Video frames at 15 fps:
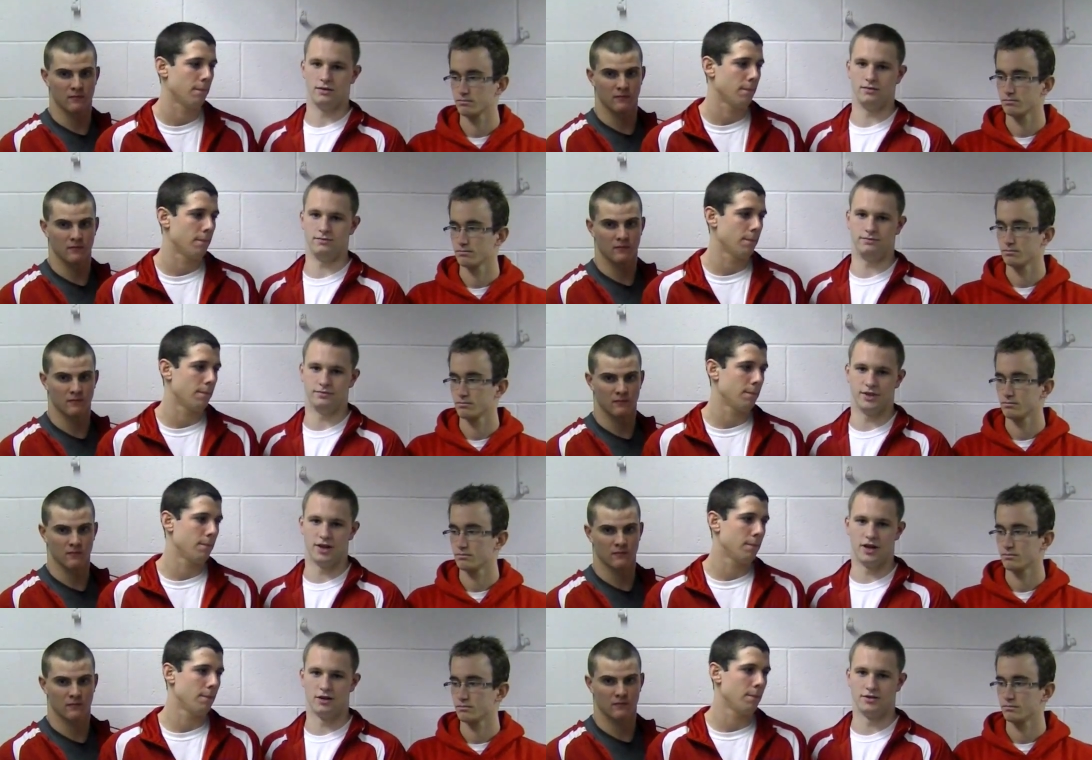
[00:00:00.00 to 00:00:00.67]

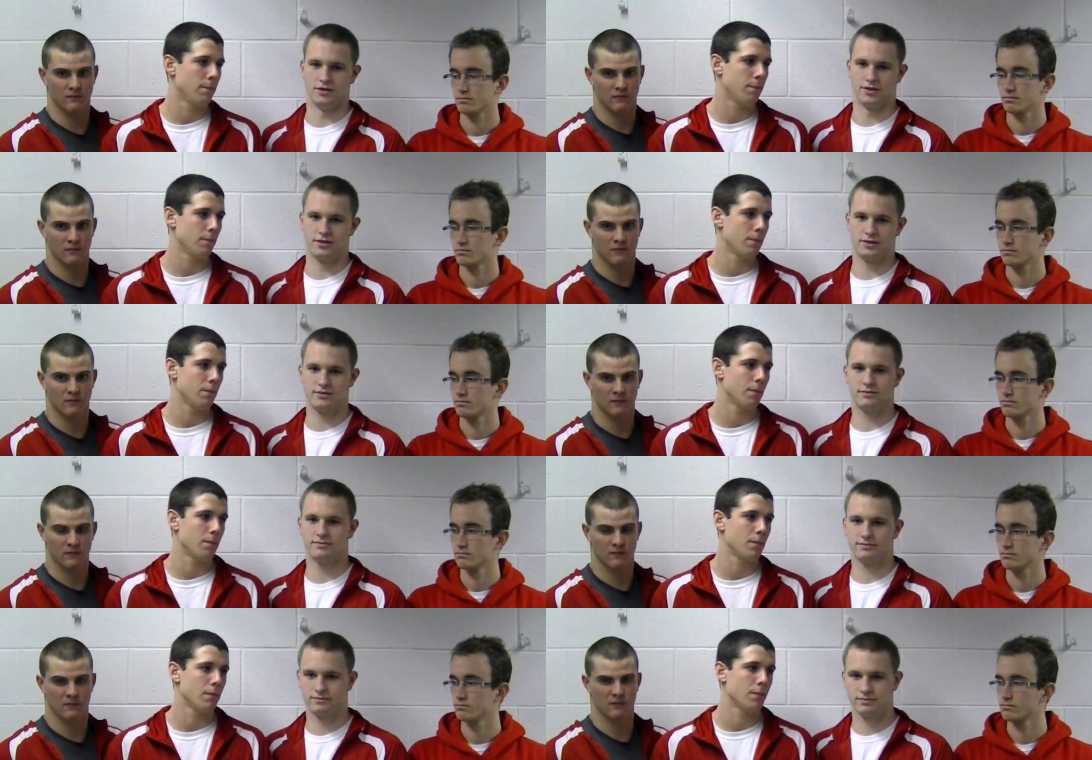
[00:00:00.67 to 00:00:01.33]
Speaker 1: you know, just
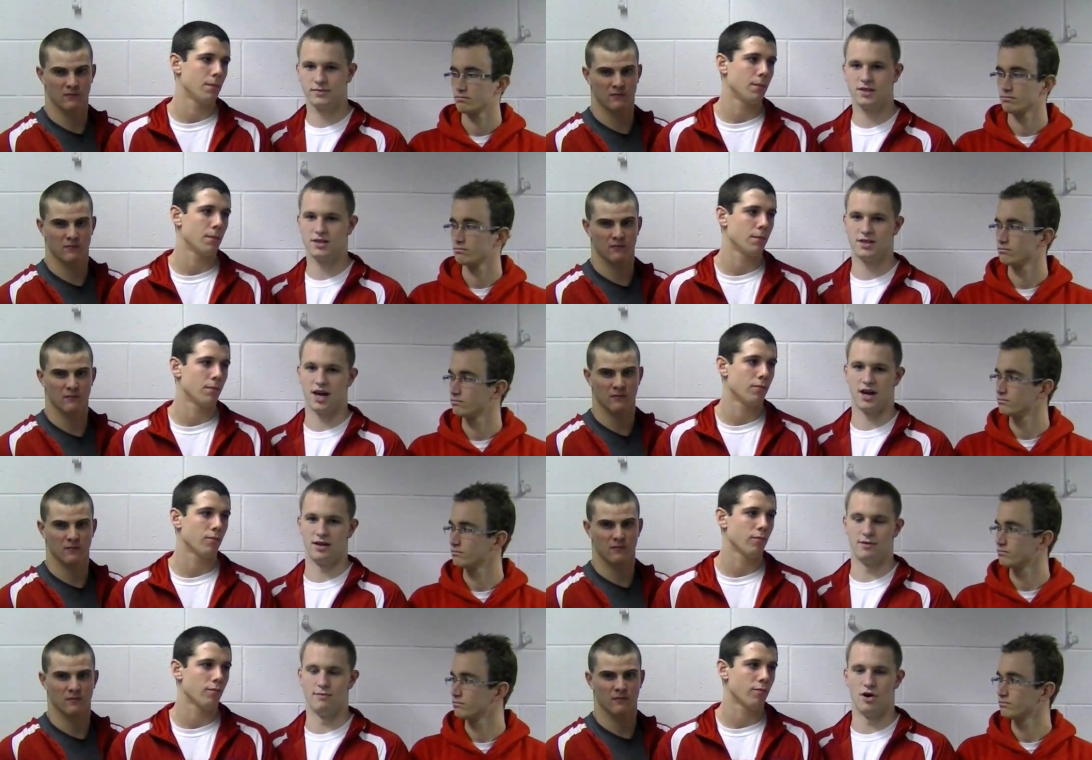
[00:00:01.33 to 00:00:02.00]

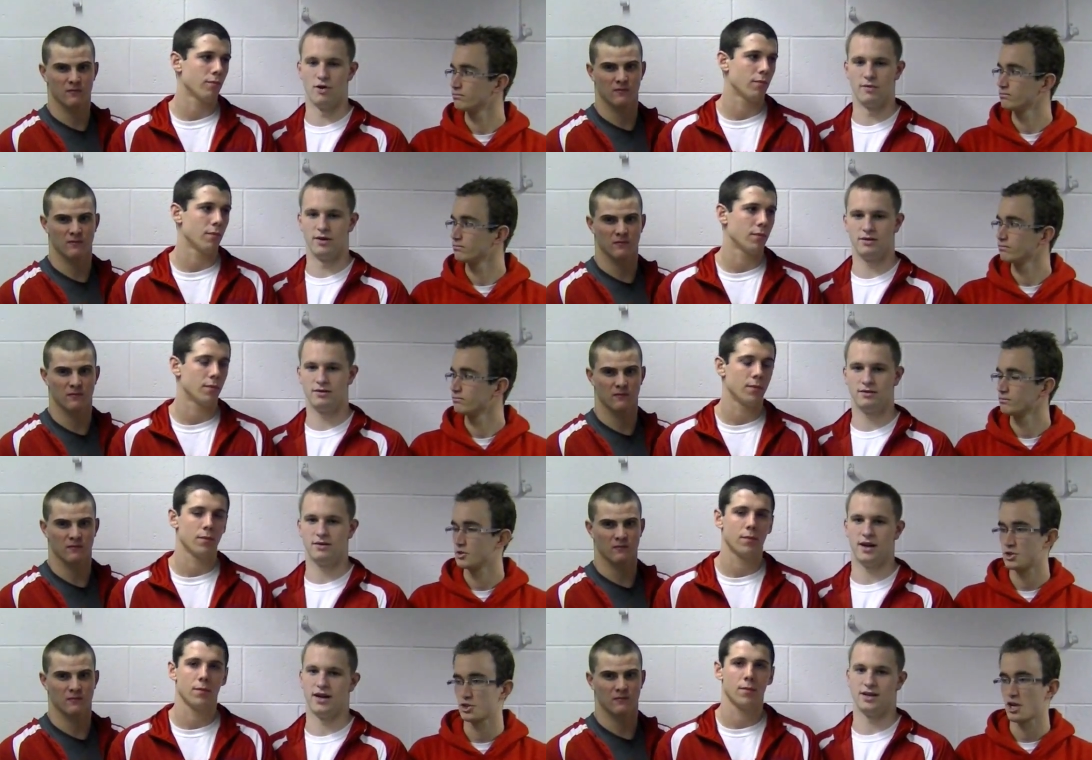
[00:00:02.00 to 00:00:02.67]
stay in the moment.
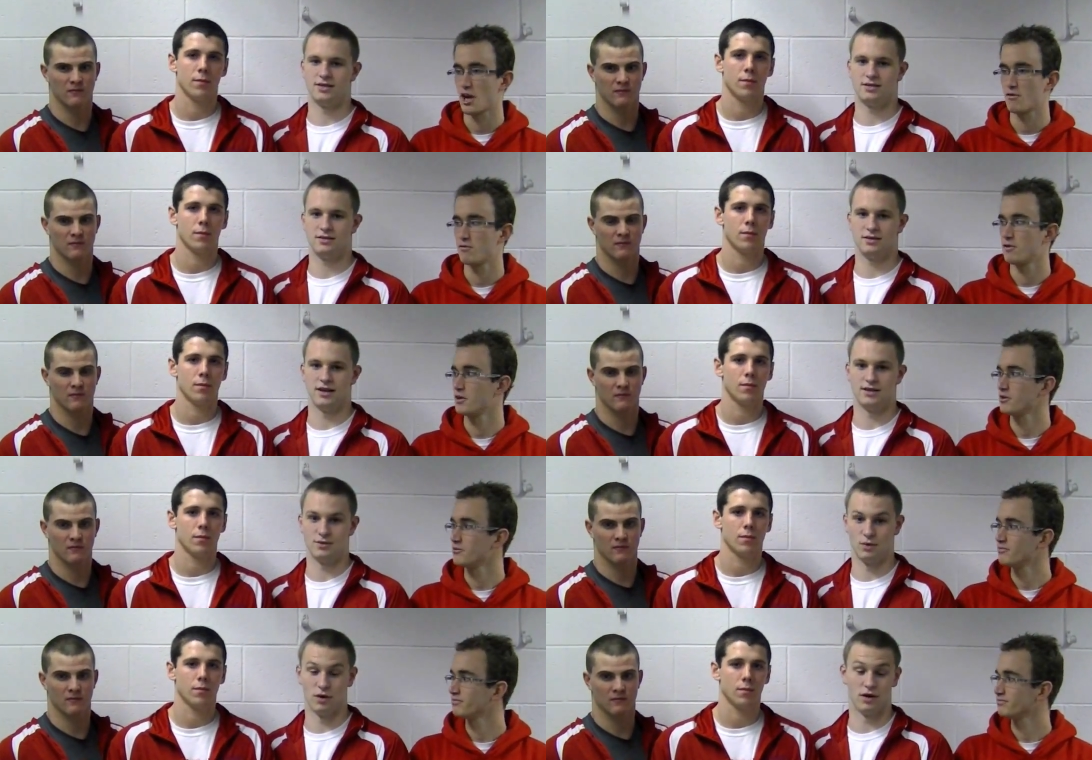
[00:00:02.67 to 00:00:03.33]
Just
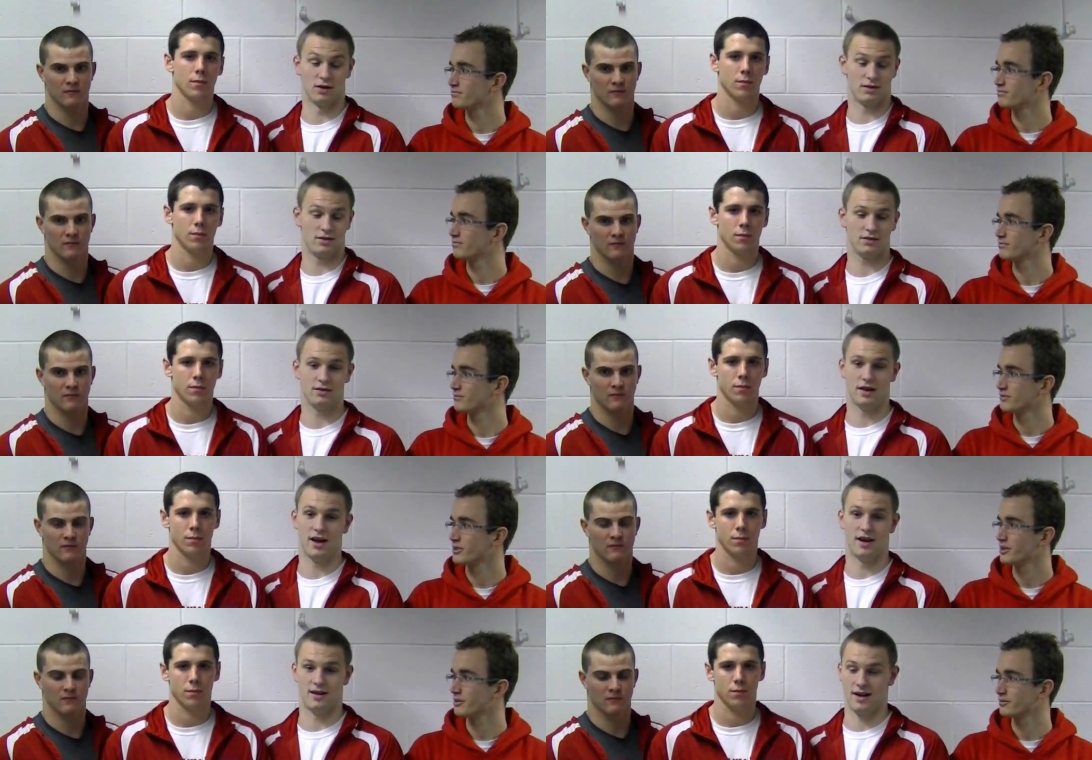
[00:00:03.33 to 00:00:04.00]
it's, it's worked.
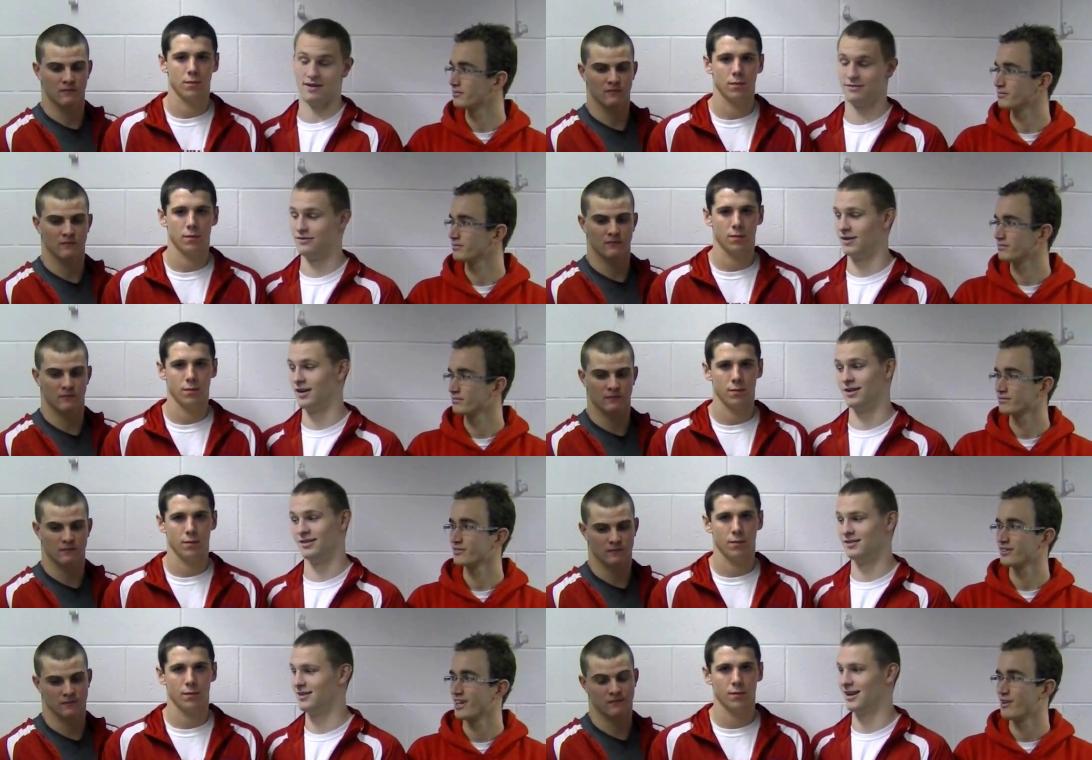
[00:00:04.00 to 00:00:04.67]
Yeah, have
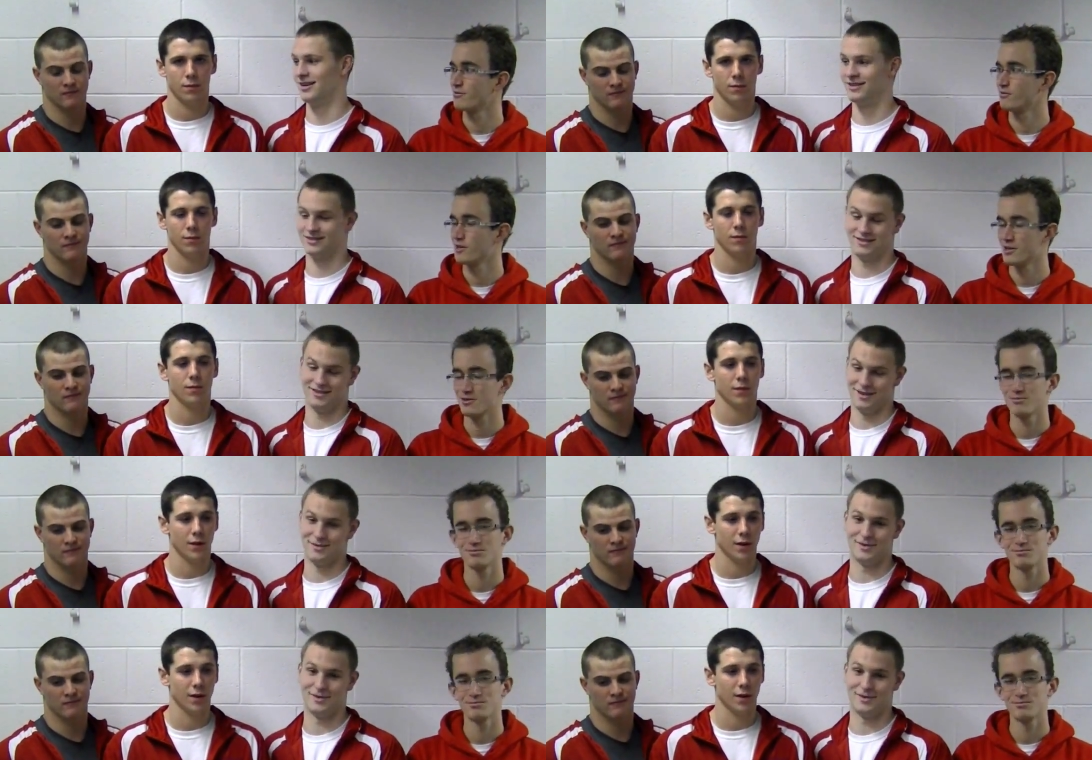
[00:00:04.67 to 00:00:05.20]
fun. Have fun.